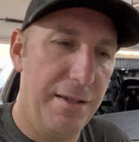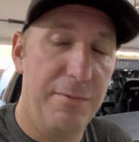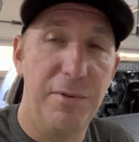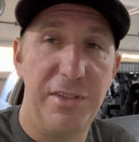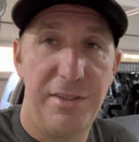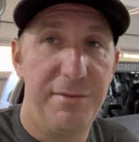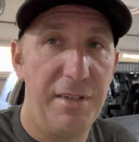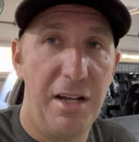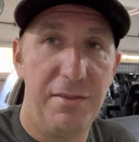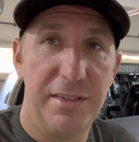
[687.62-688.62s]
which
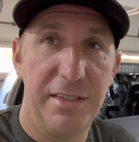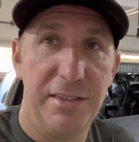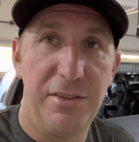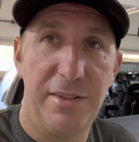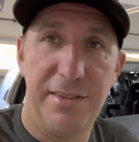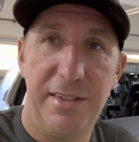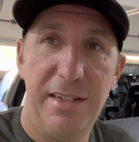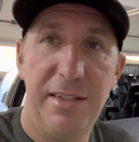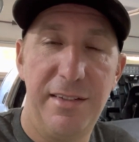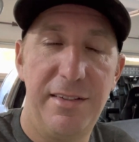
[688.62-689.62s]
obviously, as you can
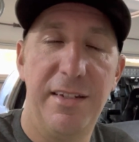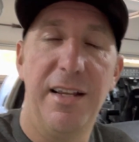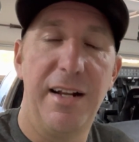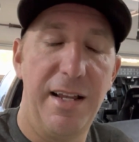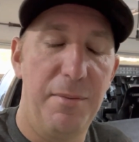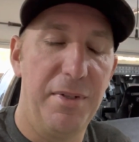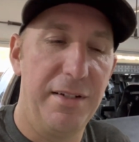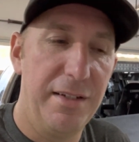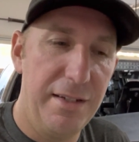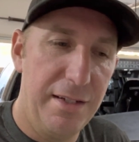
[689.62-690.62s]
see, did not
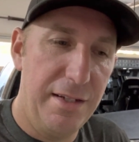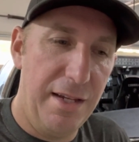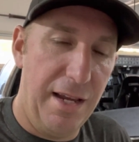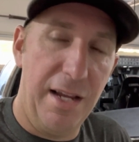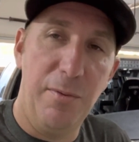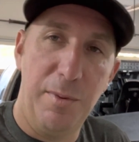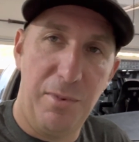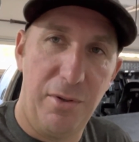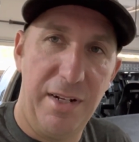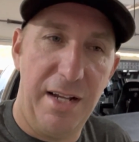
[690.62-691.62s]
happen. And we
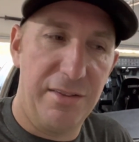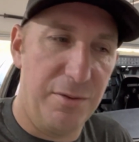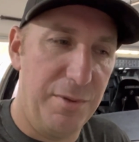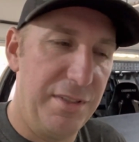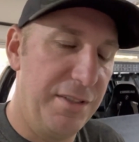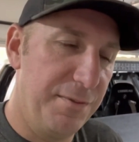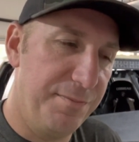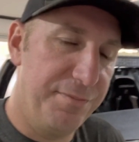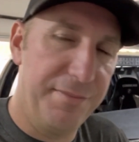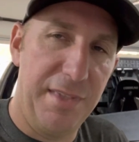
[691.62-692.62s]
broke an axle, which,
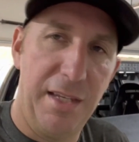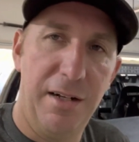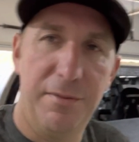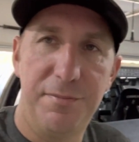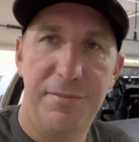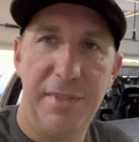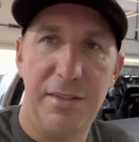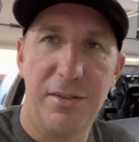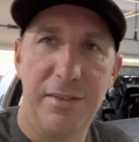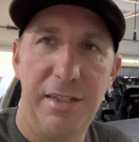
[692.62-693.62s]
you know,
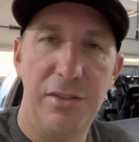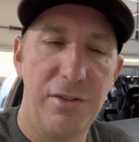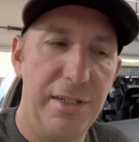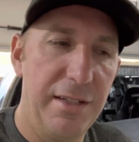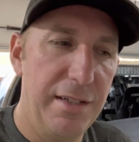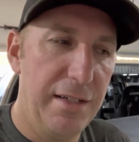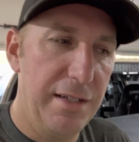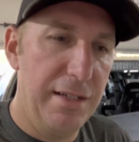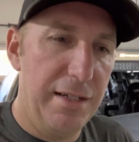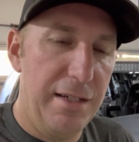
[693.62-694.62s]
insult to injury.
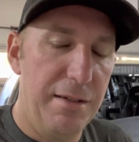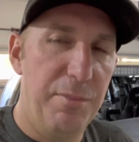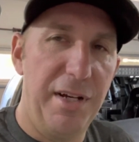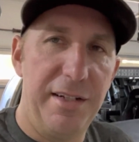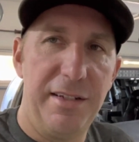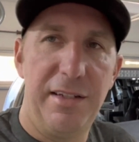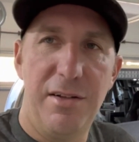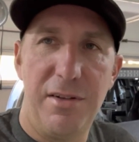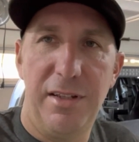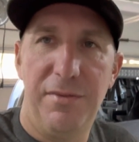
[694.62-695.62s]
But, you
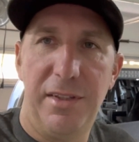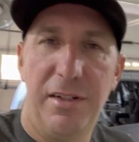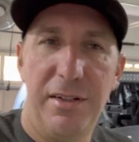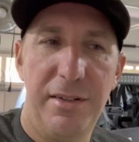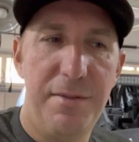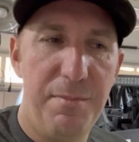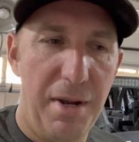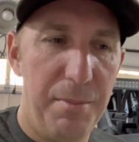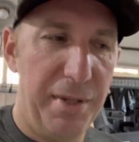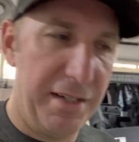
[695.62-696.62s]
know, you live and learn.
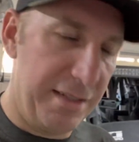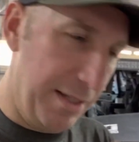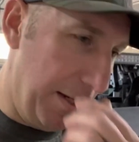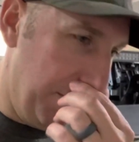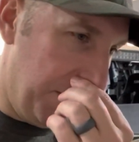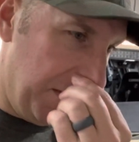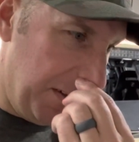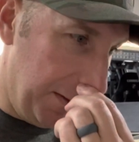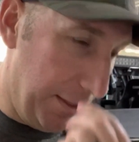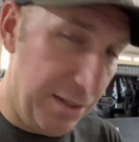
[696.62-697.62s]
My biggest thing
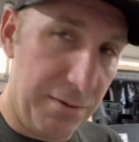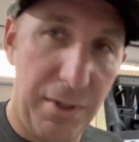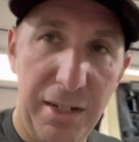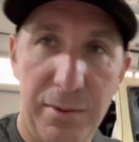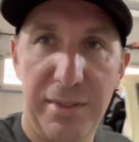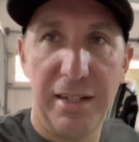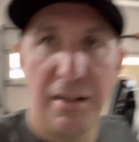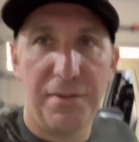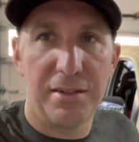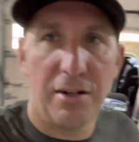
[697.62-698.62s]
for this race was getting
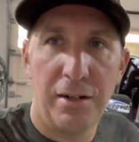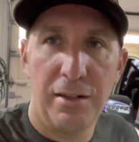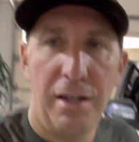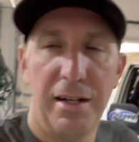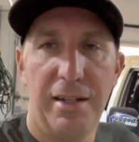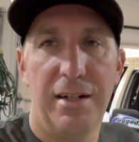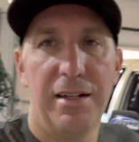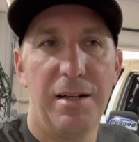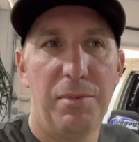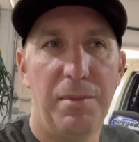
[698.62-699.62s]
off the starting line and getting
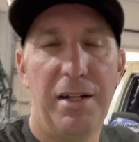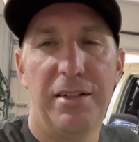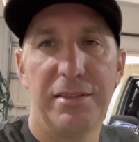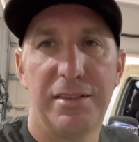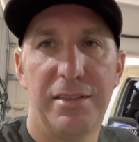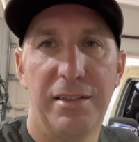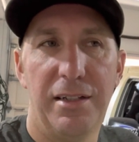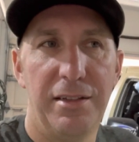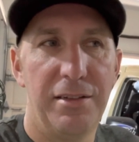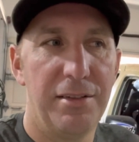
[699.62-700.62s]
a couple miles
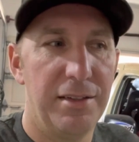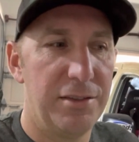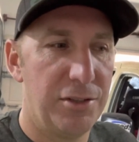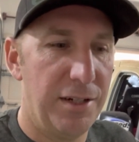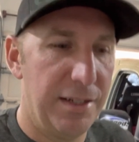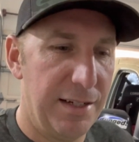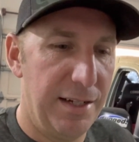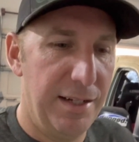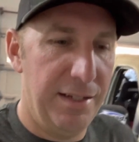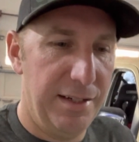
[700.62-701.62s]
under the truck,
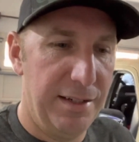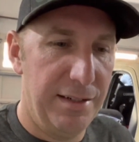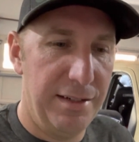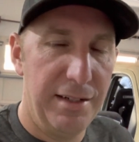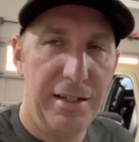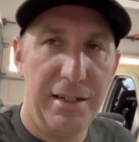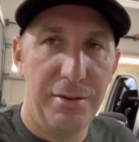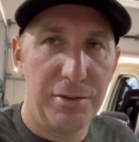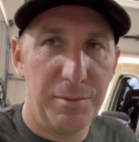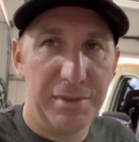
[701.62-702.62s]
and
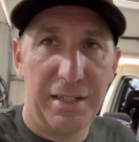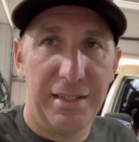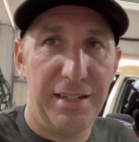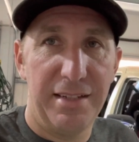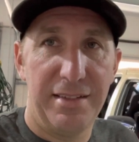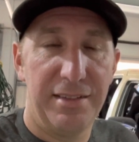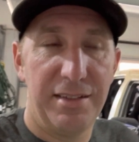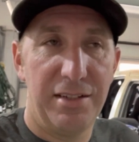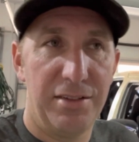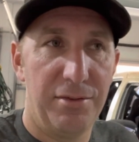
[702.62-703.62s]
it was almost like a testing
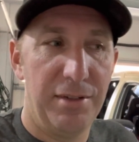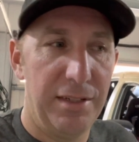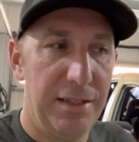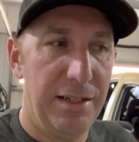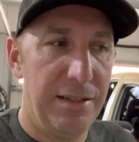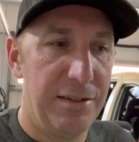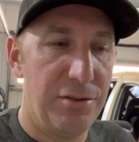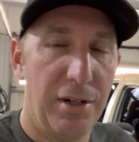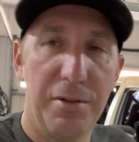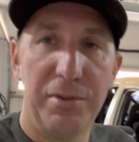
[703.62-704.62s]
session, really. The
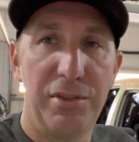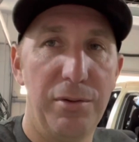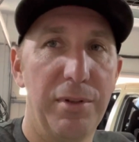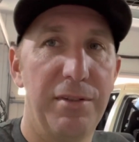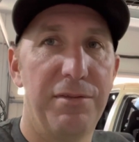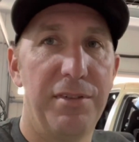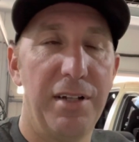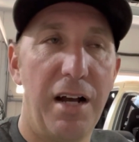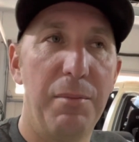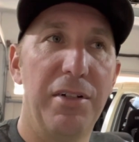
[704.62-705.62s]
truck was doing
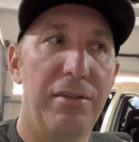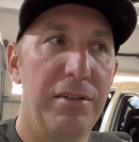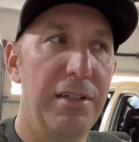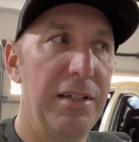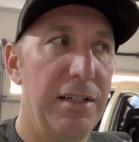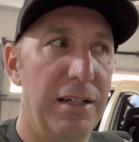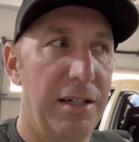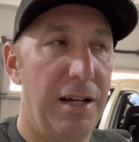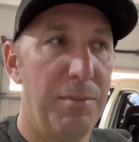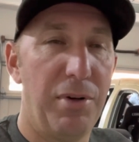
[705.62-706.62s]
phenomenal.
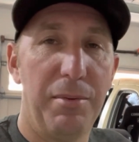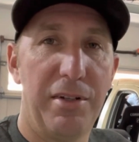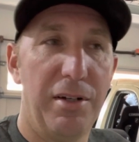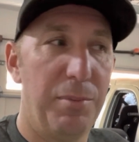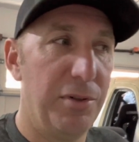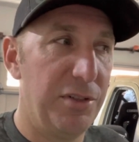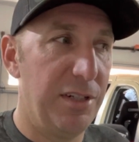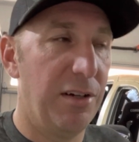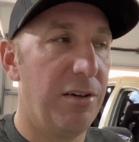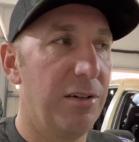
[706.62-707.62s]
I probably could have pushed
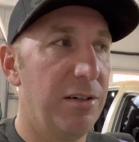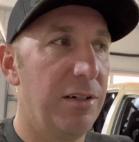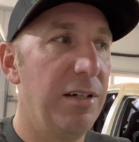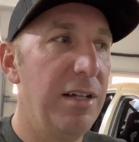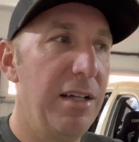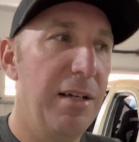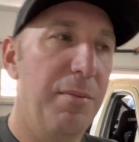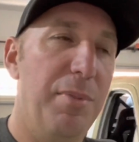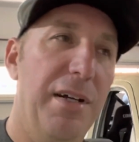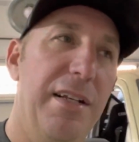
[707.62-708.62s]
it harder,
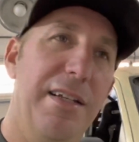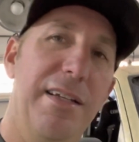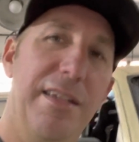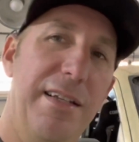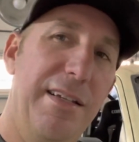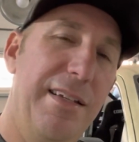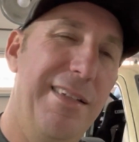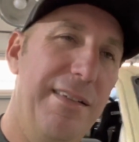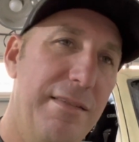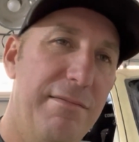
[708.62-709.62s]
but,
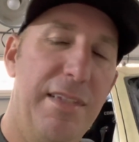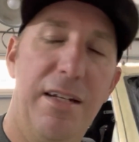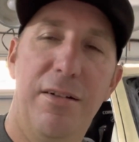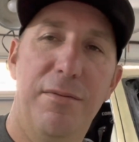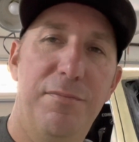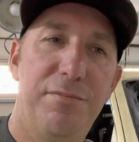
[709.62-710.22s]
you know,